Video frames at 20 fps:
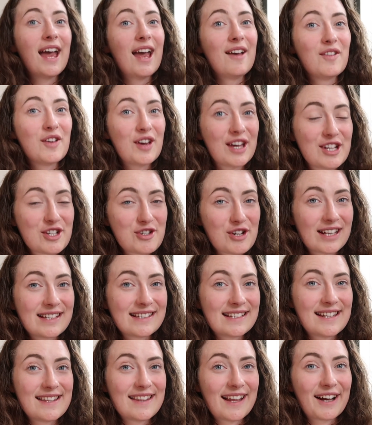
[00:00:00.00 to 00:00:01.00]
If you're
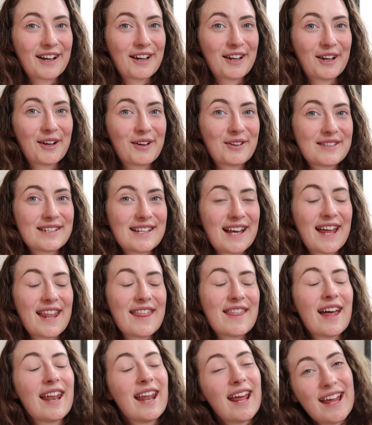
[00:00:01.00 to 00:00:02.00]
interested in that kind of
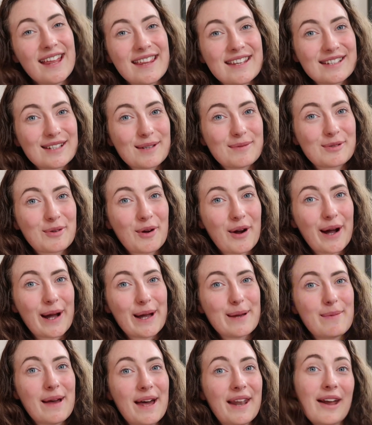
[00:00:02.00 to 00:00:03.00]
content, then hit the
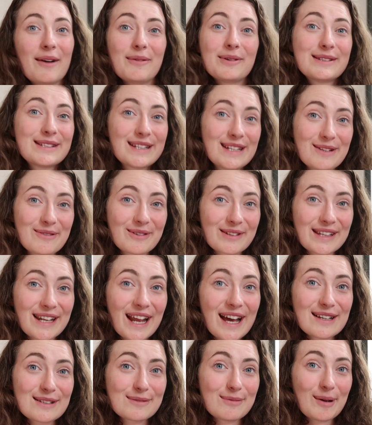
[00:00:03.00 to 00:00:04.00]
subscribe and I will see you on the
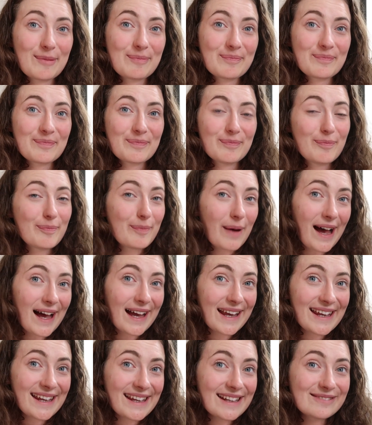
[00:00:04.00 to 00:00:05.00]
next one.
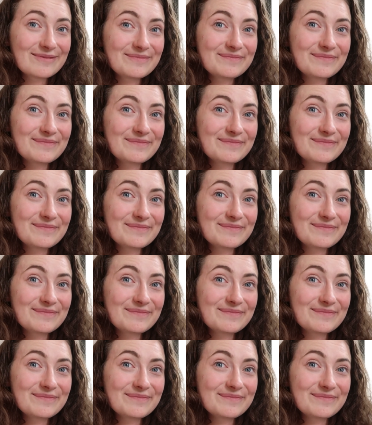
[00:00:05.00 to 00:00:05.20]
Bye!